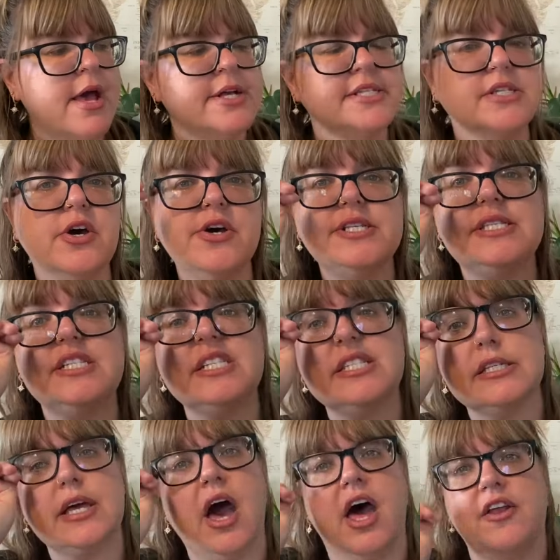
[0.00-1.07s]
So it's
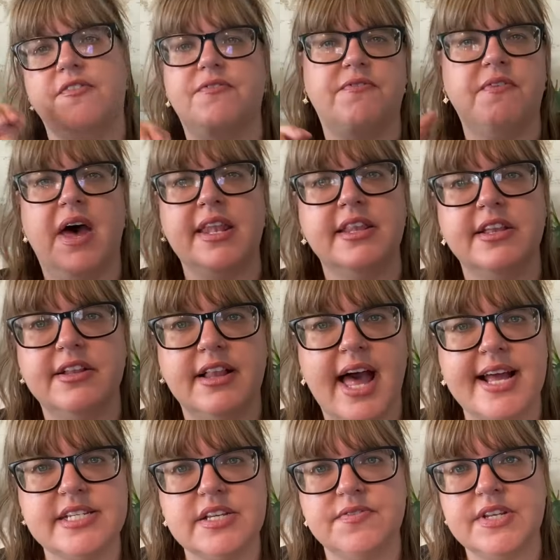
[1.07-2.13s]
just kind of fun little
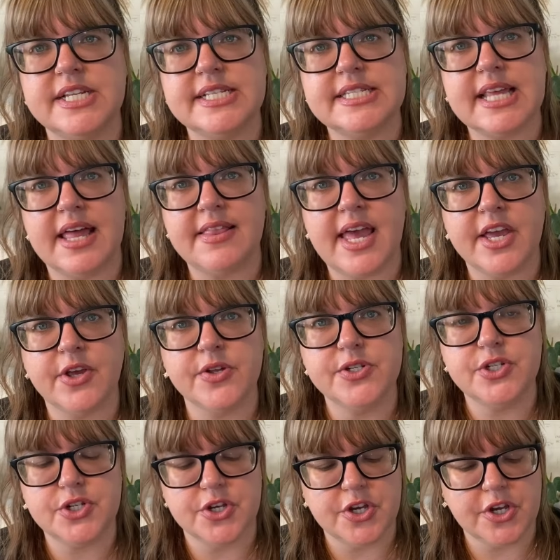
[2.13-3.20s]
activities that they could
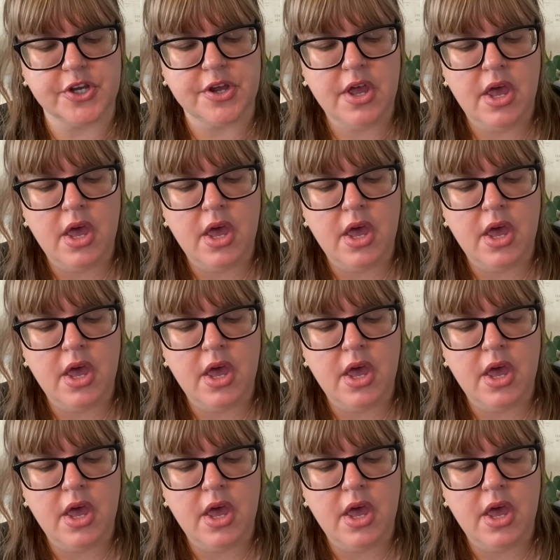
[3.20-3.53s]
do